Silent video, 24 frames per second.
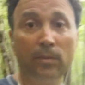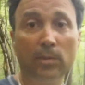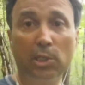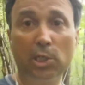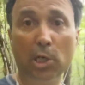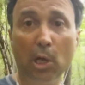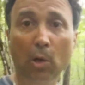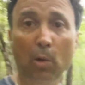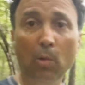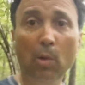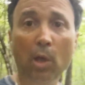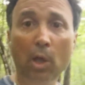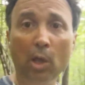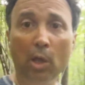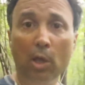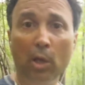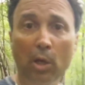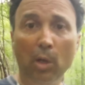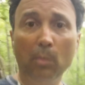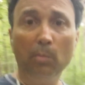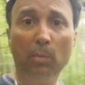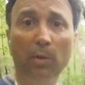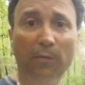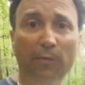So
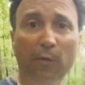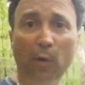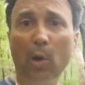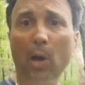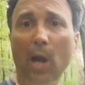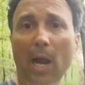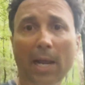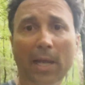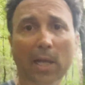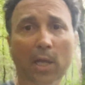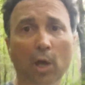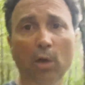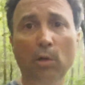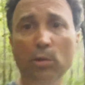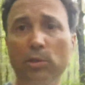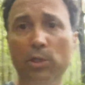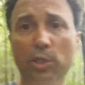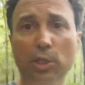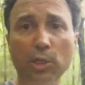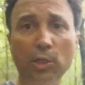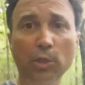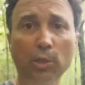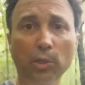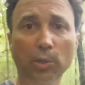before I go
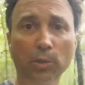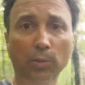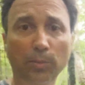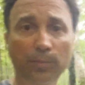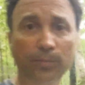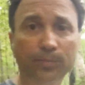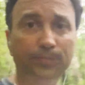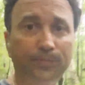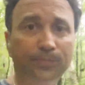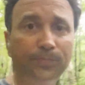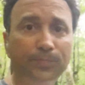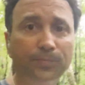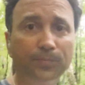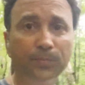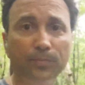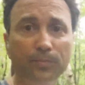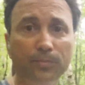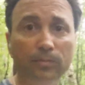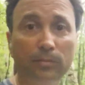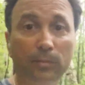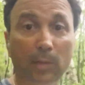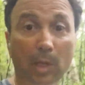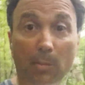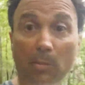to
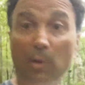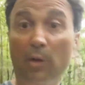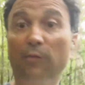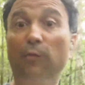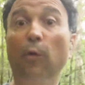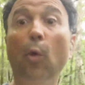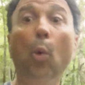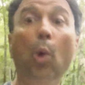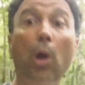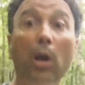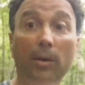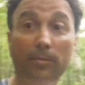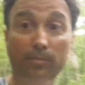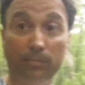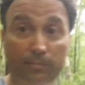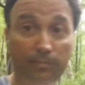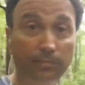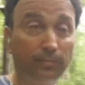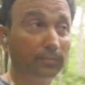number 4,